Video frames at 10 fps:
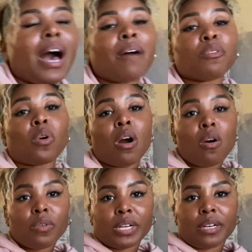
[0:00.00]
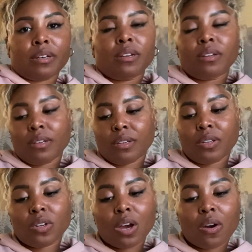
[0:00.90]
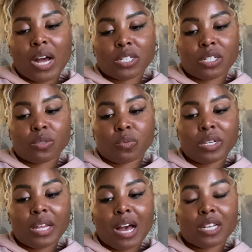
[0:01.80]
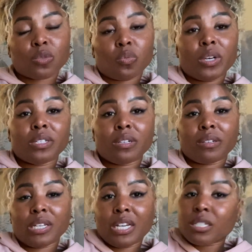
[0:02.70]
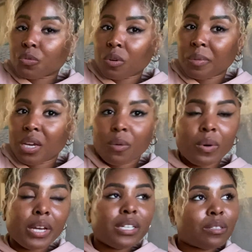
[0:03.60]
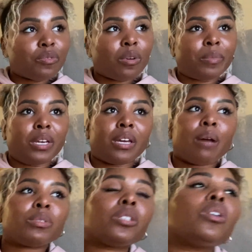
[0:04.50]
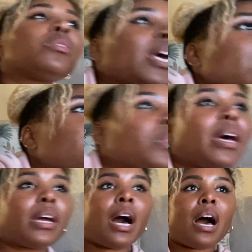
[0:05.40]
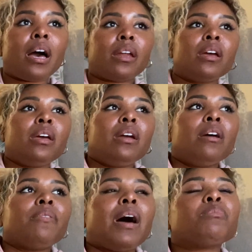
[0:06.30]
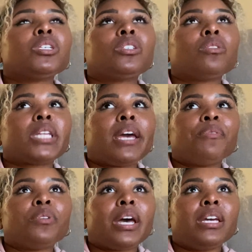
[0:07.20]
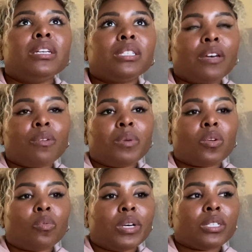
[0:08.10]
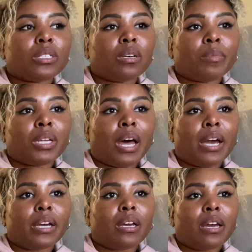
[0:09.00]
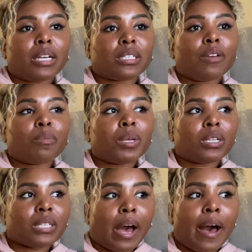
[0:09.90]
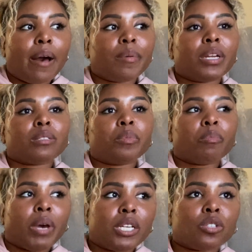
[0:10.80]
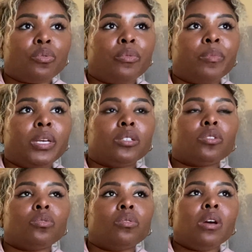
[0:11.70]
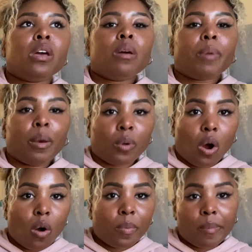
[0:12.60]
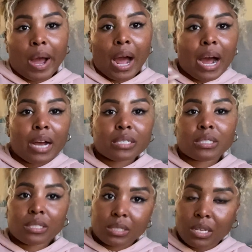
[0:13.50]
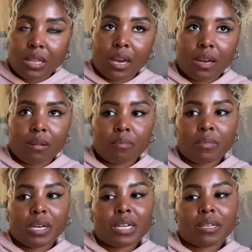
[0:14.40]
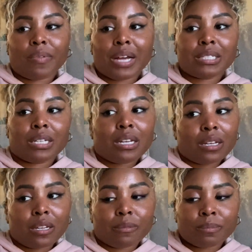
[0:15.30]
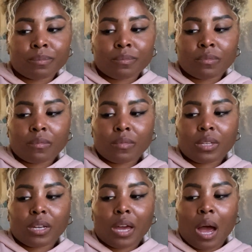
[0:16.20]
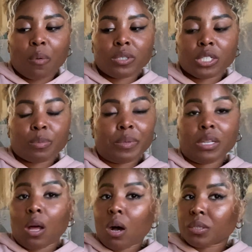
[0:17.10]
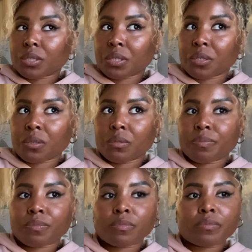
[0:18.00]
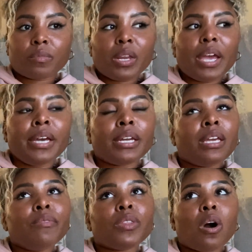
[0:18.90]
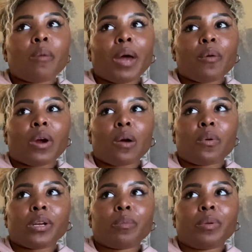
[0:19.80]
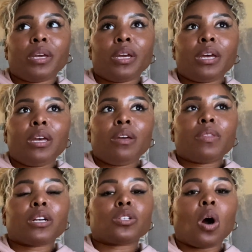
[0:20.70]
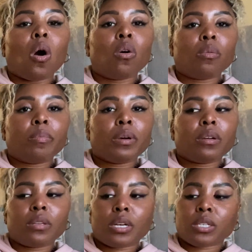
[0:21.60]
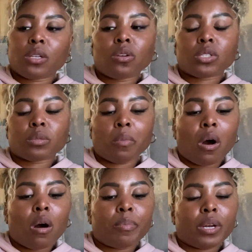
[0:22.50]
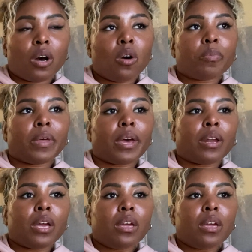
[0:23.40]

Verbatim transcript: I've grown and, you know, I just realized what is for me and what isn't for me. And I'm just so thankful that God I'm just so thankful that he's given me the wisdom and like has given me the time and has been patient with me to be able to open my eyes to see that. Because if I didn't, I would just be lost still. And even though I'm not where I want to be, there's hope. There's a little small bit of hope that